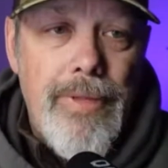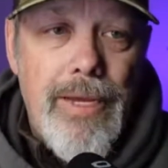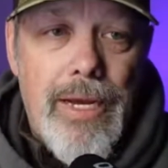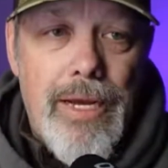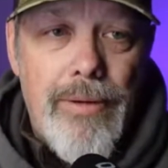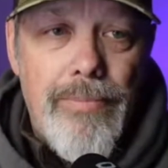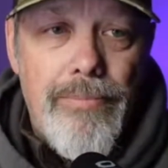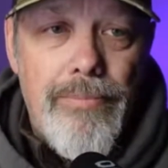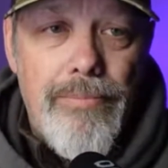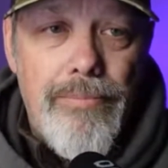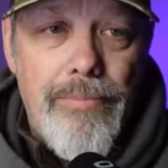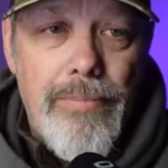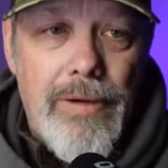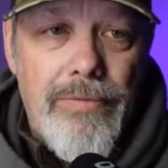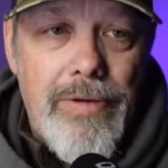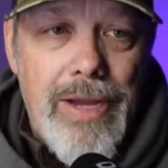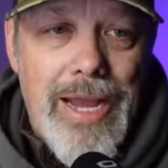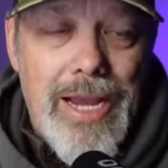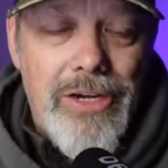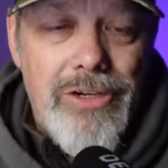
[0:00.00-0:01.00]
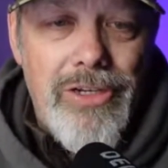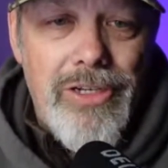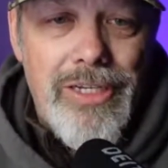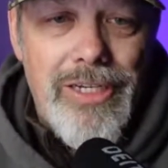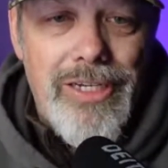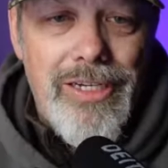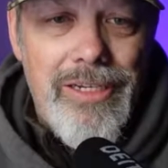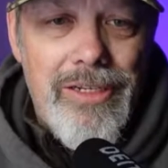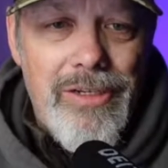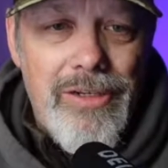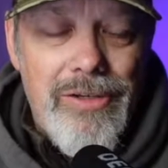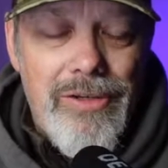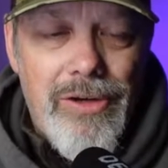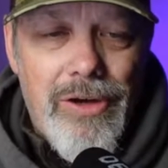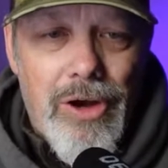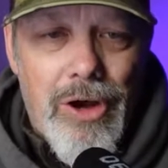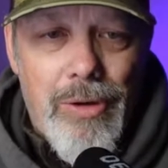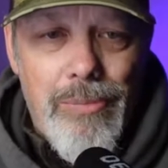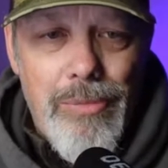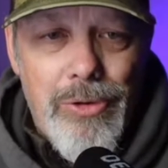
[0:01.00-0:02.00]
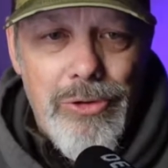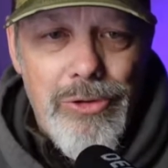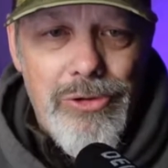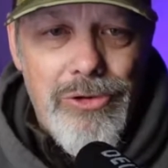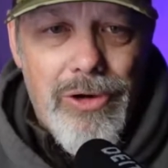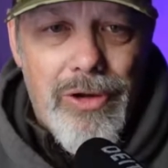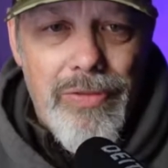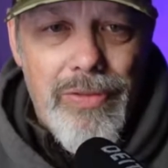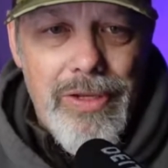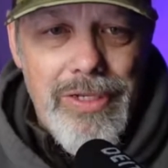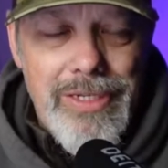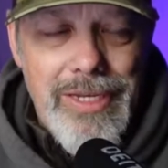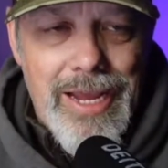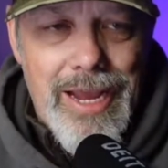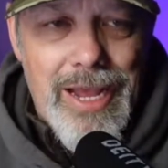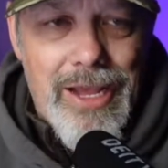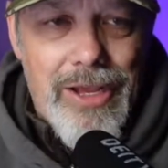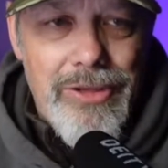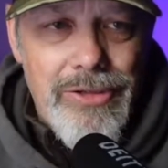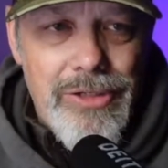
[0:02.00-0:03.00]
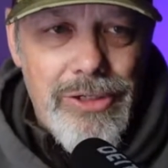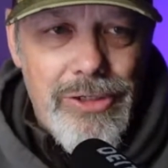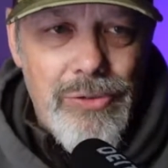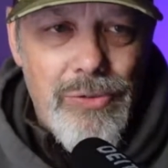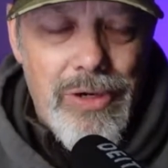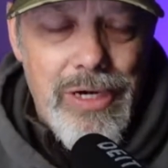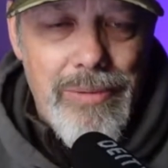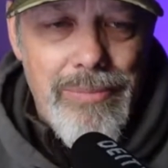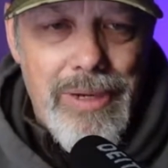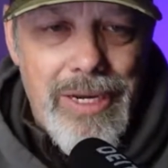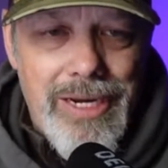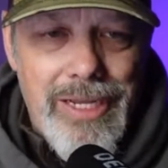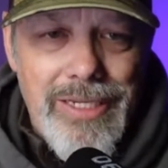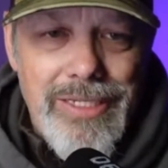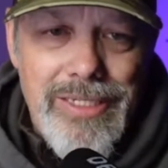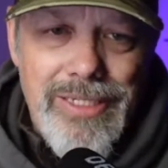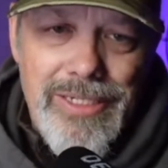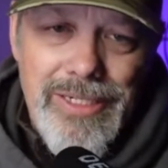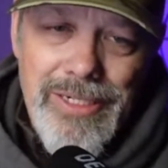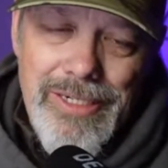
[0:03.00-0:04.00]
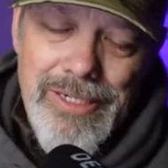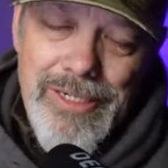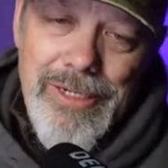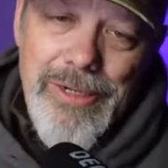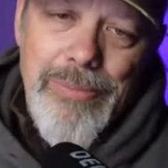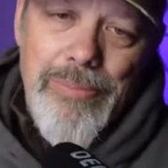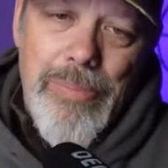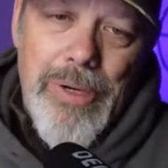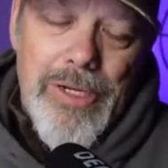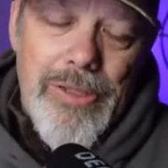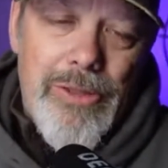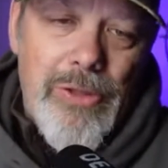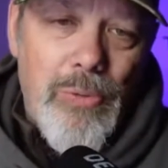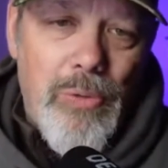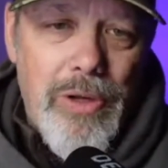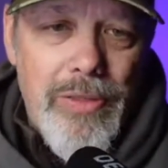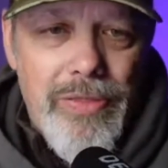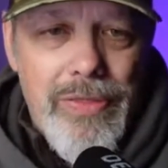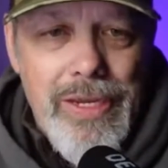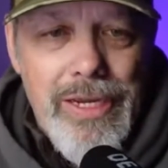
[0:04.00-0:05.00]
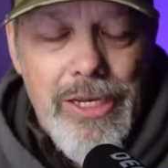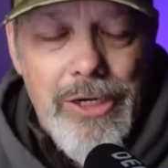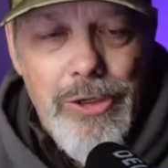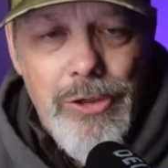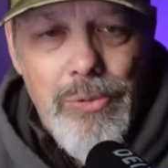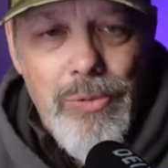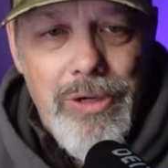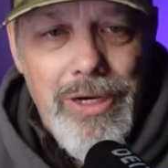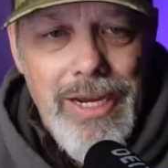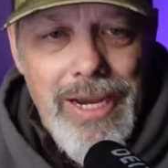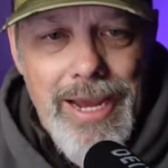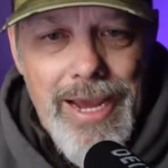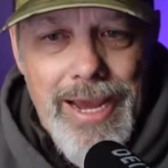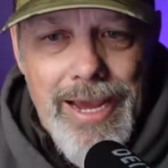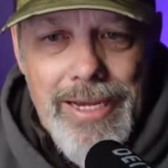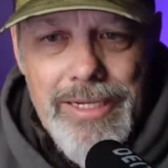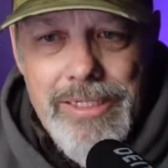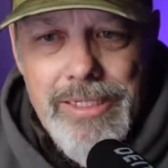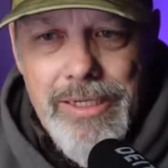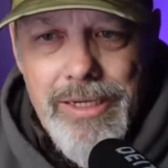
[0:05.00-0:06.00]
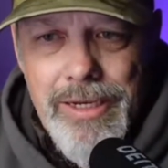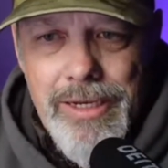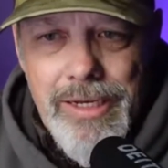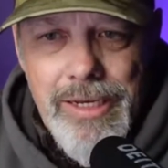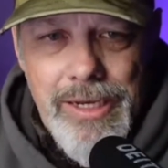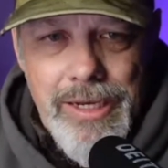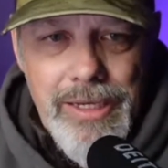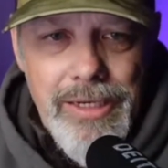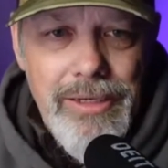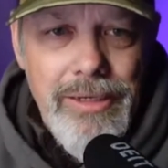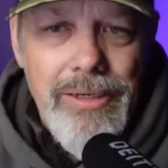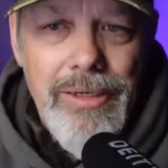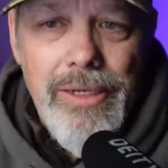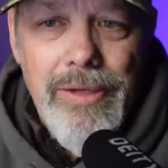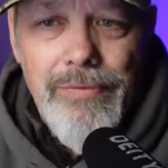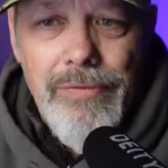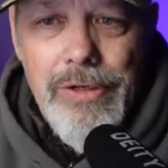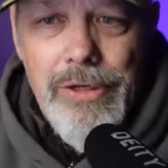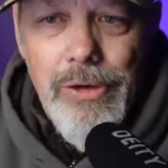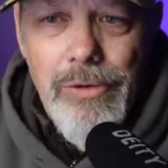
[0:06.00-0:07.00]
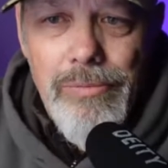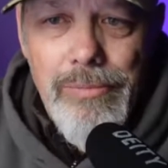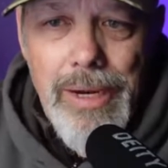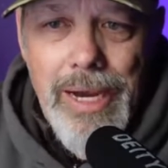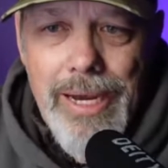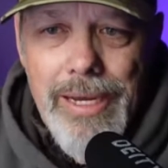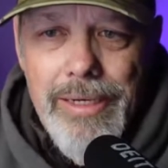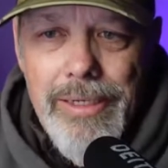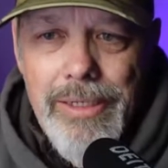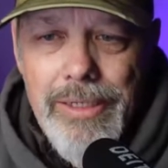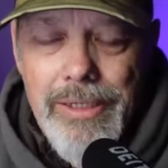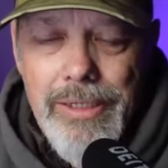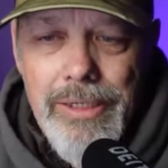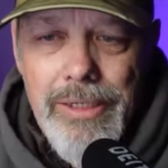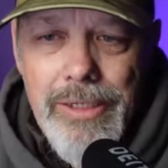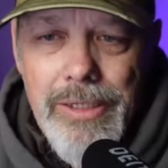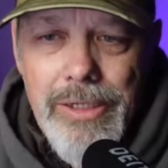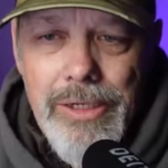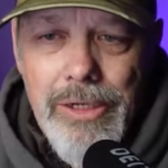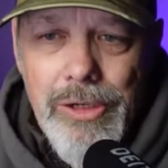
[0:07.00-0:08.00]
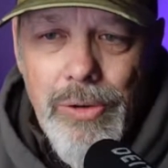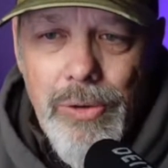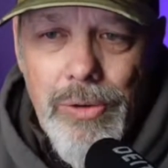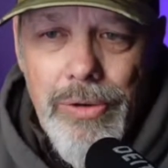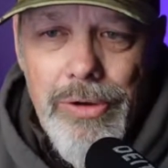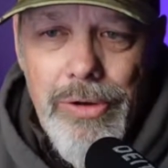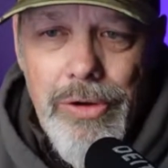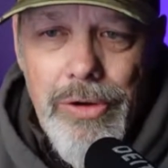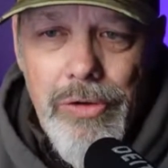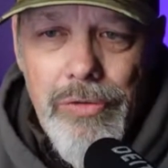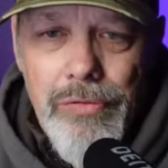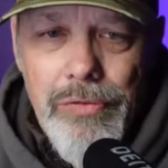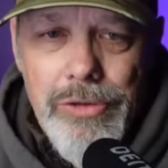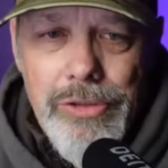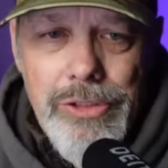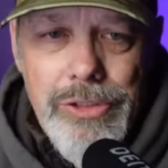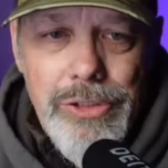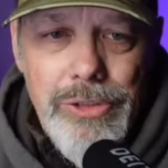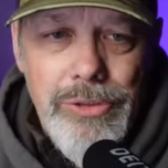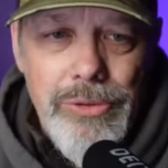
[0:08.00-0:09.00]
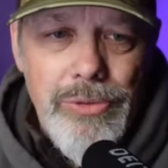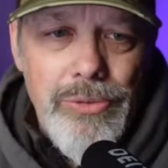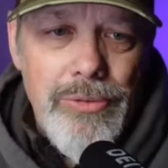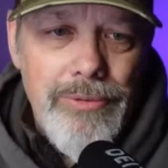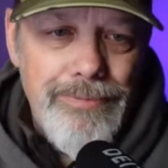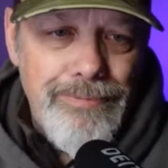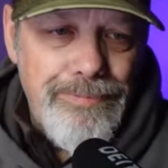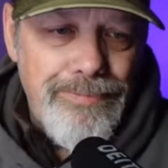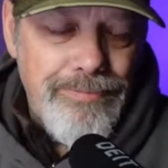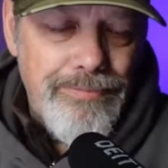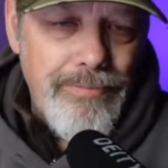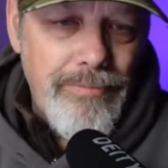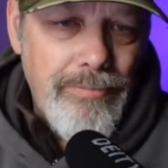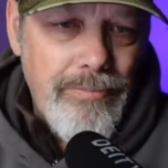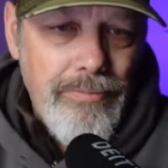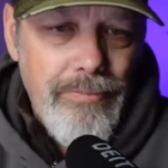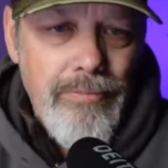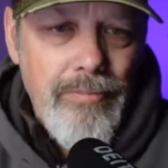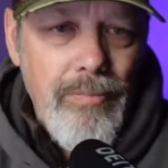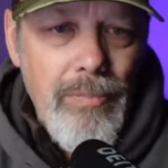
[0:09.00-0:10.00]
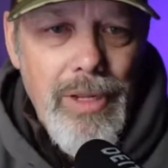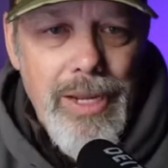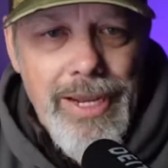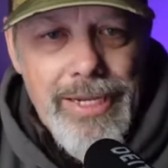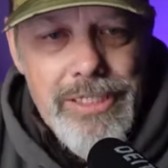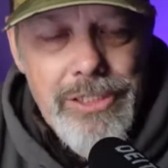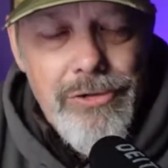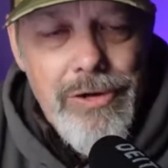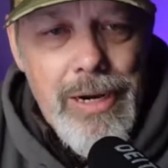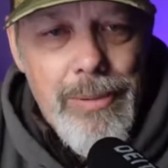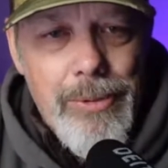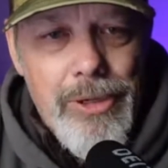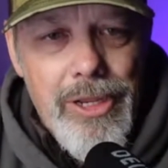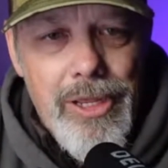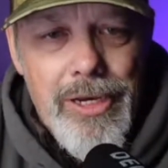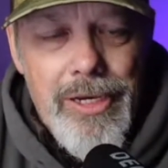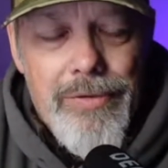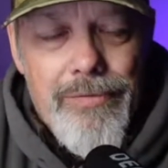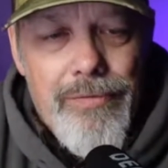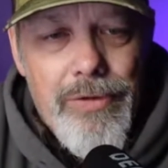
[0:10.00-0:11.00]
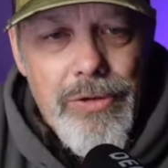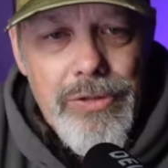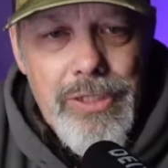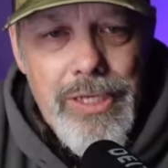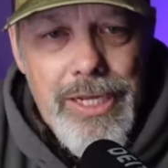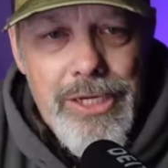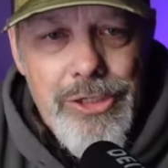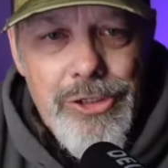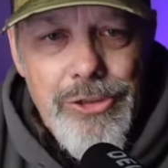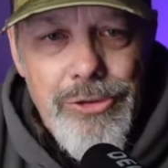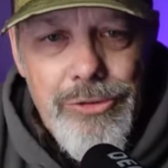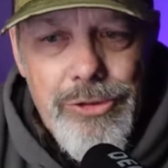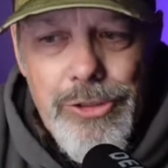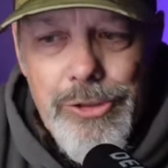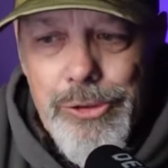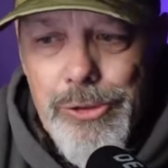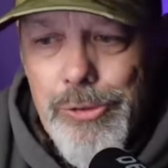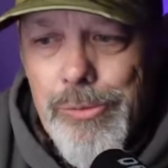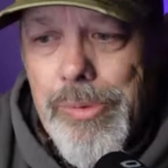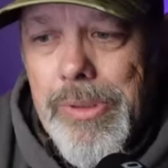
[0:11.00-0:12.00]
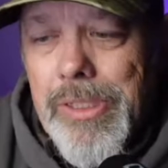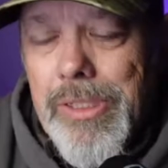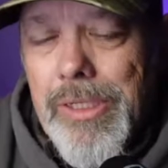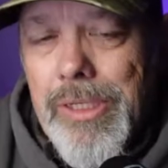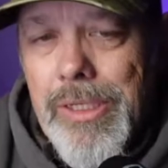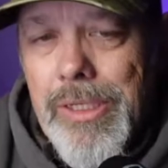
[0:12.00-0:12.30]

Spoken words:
I've actually almost drawn this out to 20 minutes. But the one thing I do want to ask, again, if you don't mind, go on over to strammel.info/YouTube.